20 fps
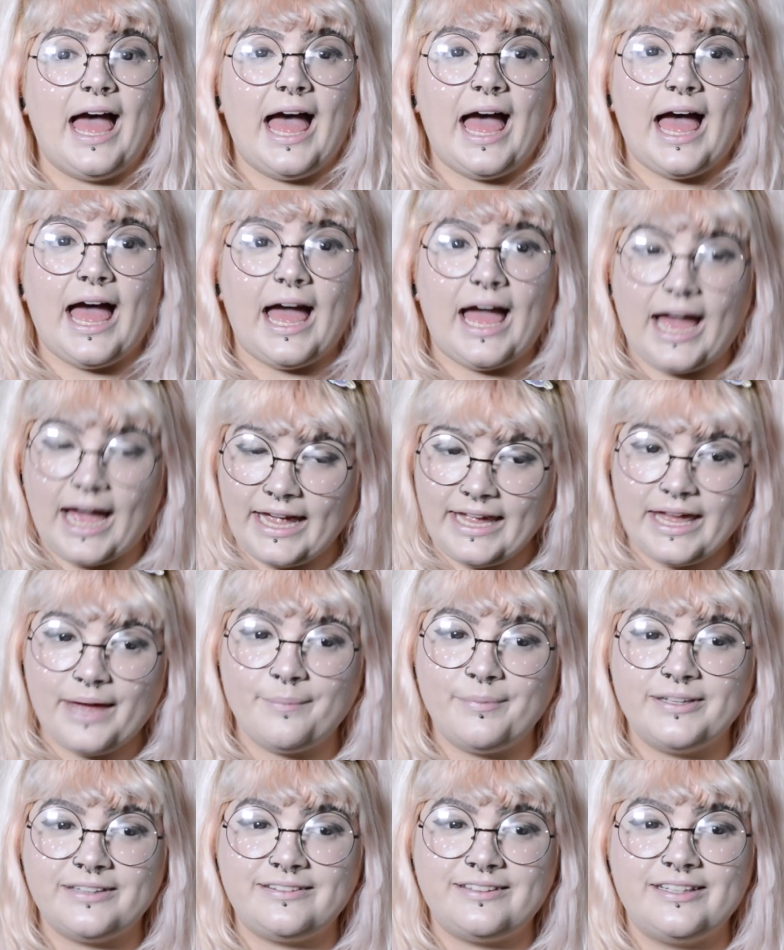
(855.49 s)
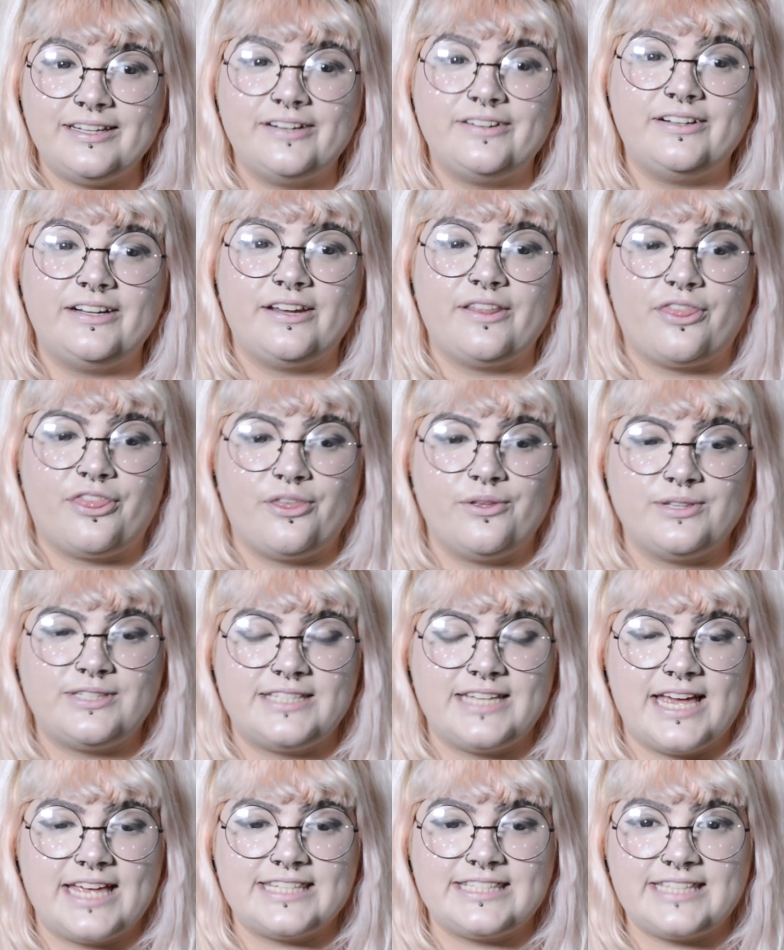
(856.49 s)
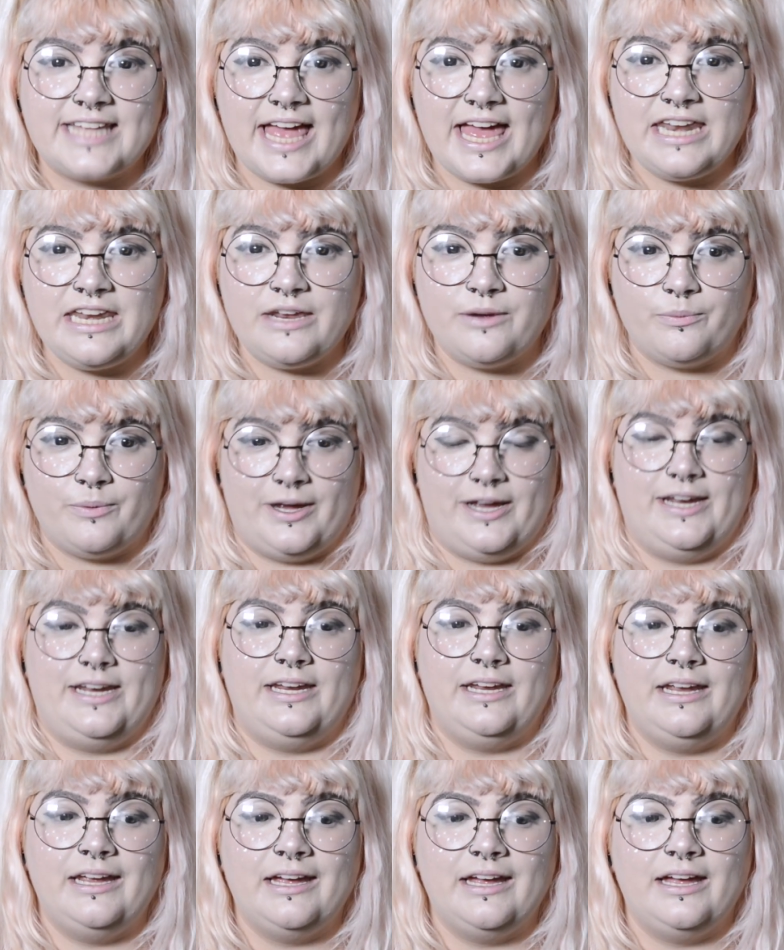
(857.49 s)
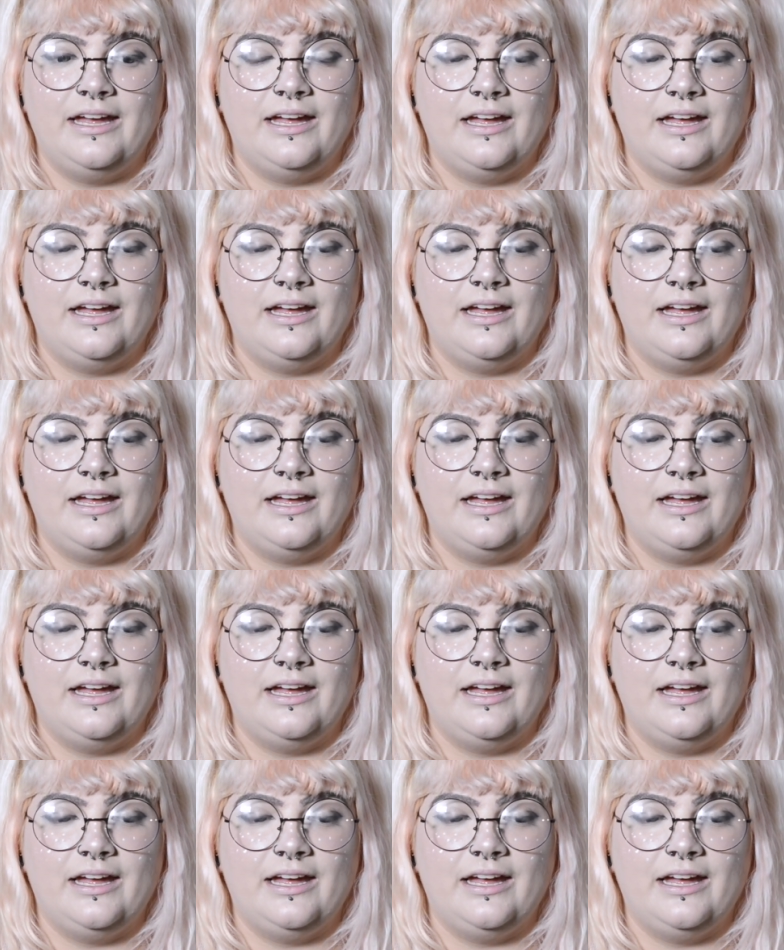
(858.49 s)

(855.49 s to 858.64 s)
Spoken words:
I am a Tear enthusiast anyway.